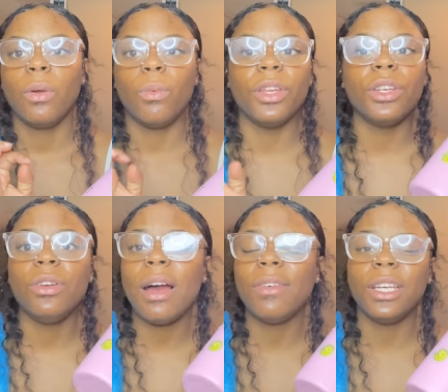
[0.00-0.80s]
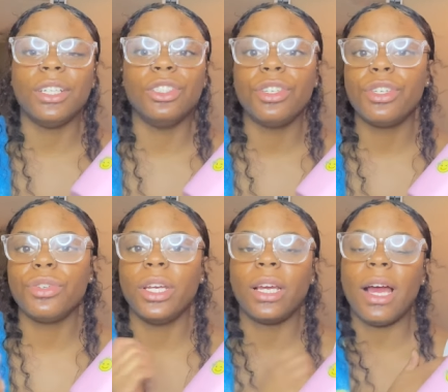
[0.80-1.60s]
whether you have an energy
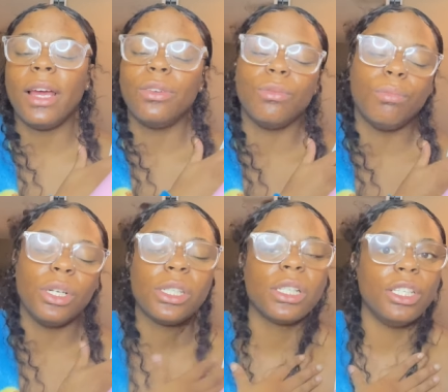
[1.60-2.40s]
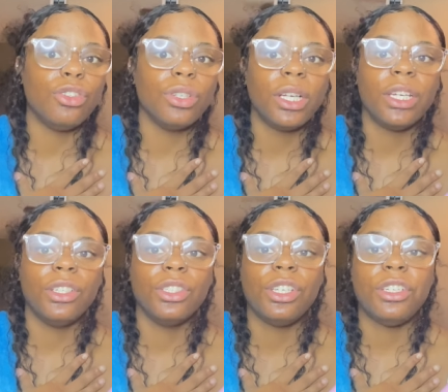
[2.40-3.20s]
drink, I don't personally drink
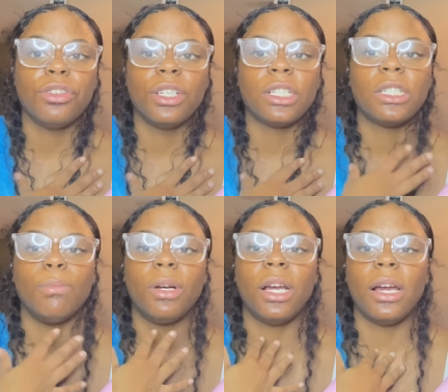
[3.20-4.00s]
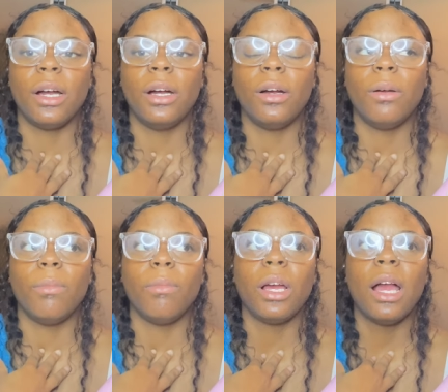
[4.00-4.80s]
energy drinks, but
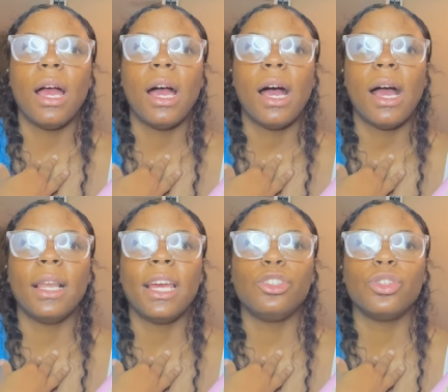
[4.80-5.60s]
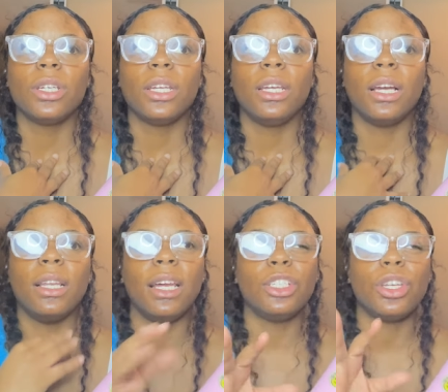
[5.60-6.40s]
I like drinking
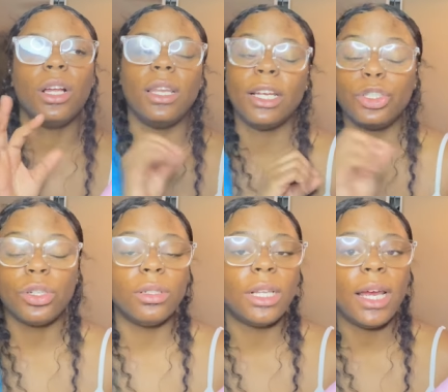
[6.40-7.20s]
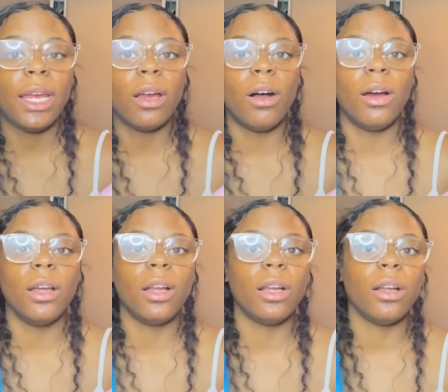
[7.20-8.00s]
electrolyte
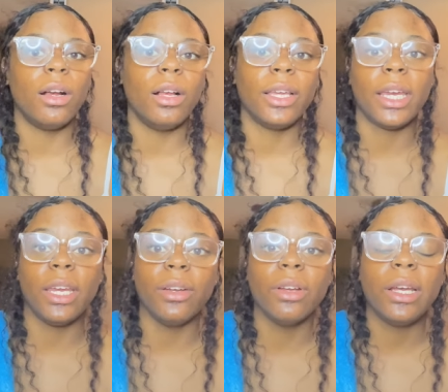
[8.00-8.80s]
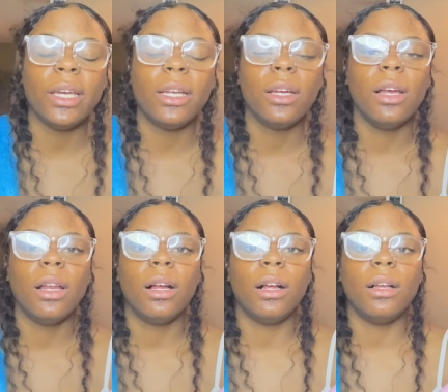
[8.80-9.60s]
or Gatorade.
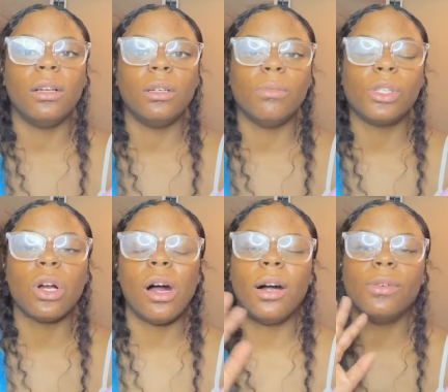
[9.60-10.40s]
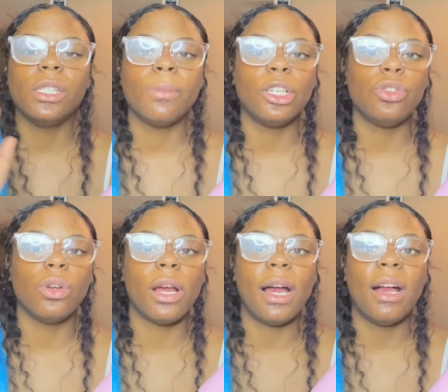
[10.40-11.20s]
So I always make sure
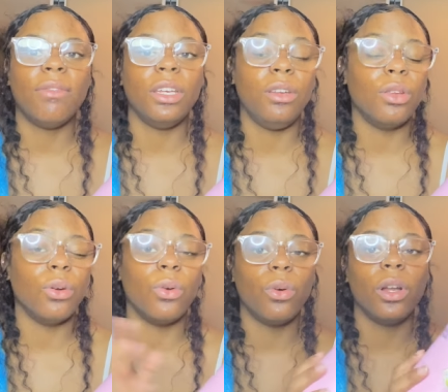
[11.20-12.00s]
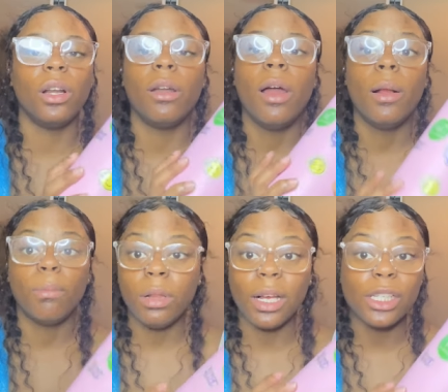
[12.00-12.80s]
I have either or
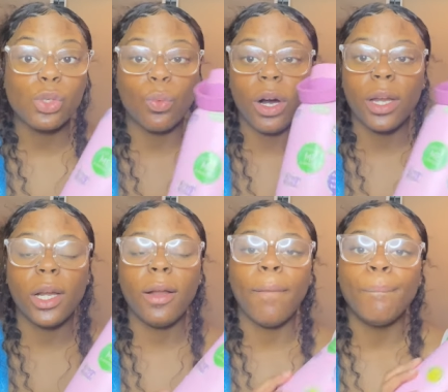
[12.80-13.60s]
plus water,